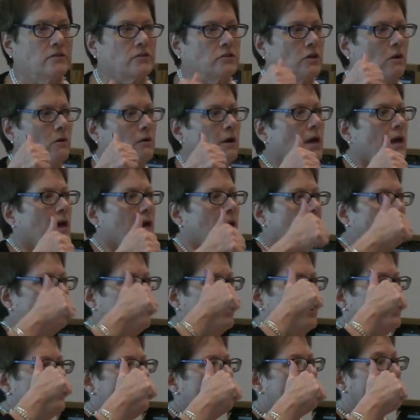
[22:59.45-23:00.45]
So I'm
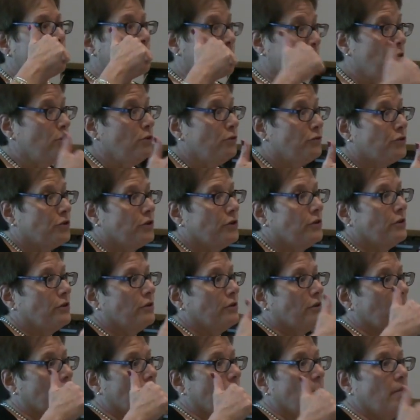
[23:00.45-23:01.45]
going to prove to you
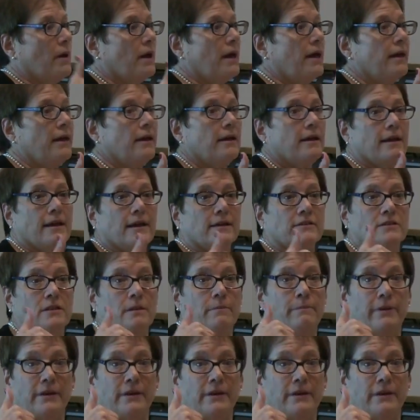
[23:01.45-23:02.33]
that Hermione has the